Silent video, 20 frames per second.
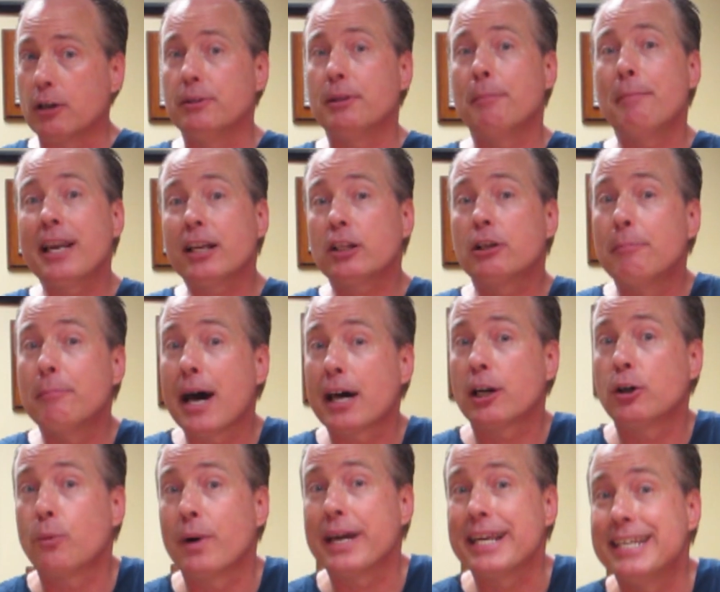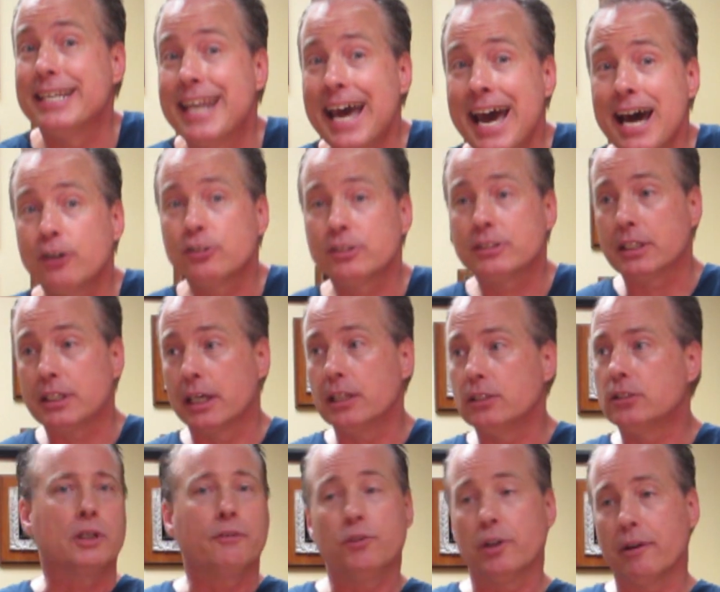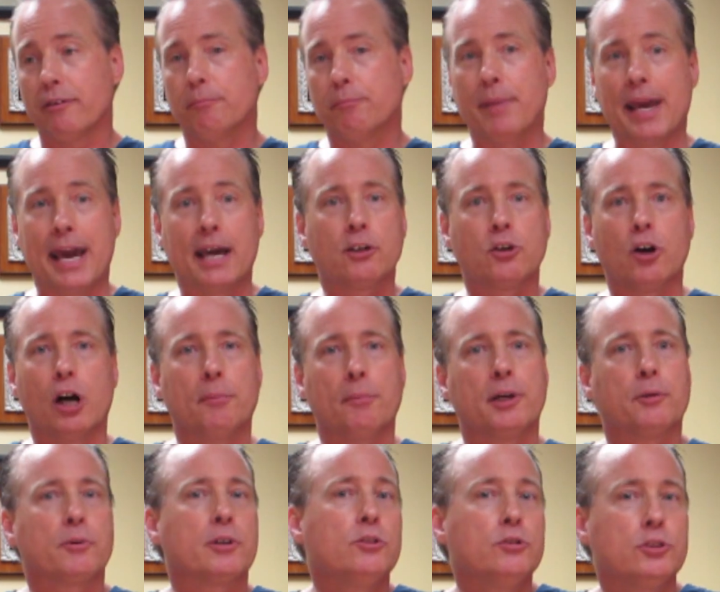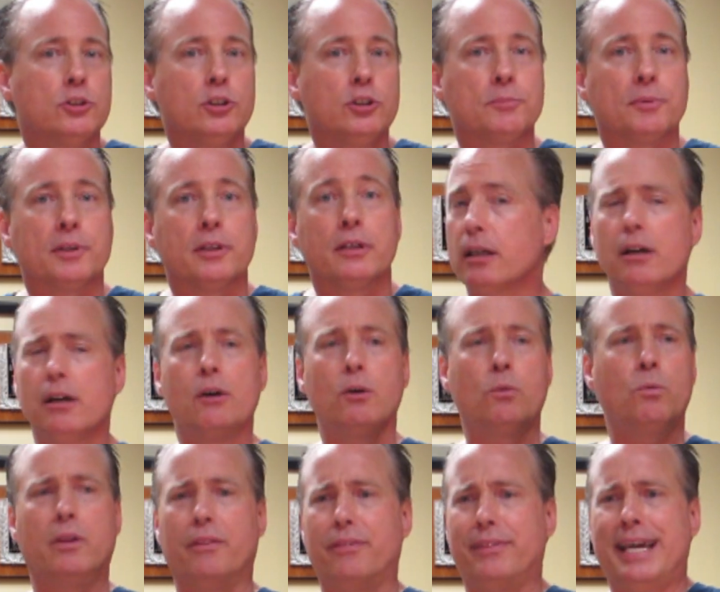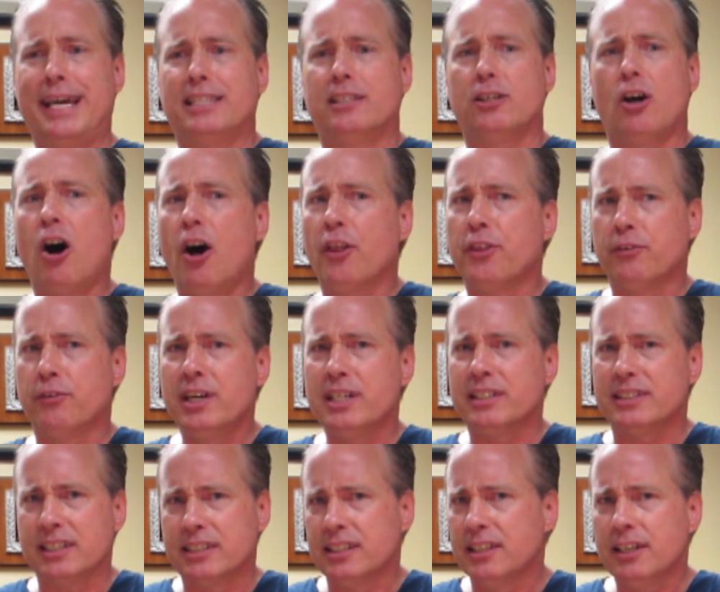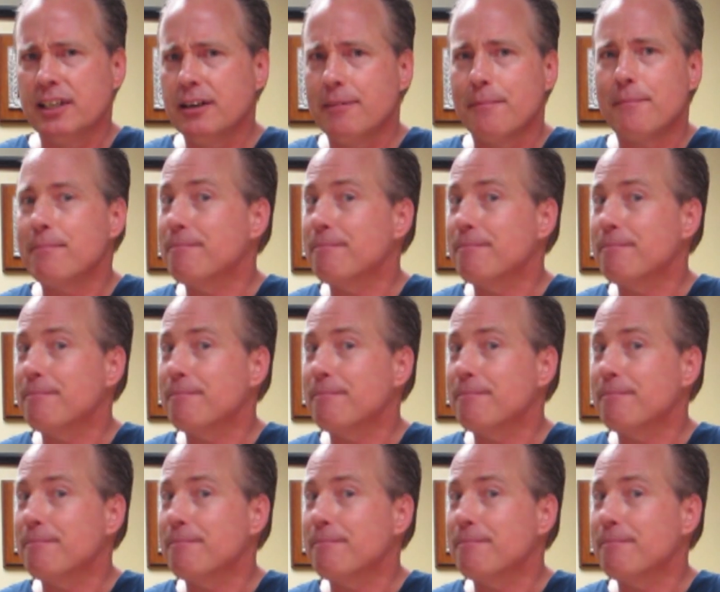And the medical model right now says, if you have a bad gallbladder, we're going to do surgery. Well, that's all there is, isn't there?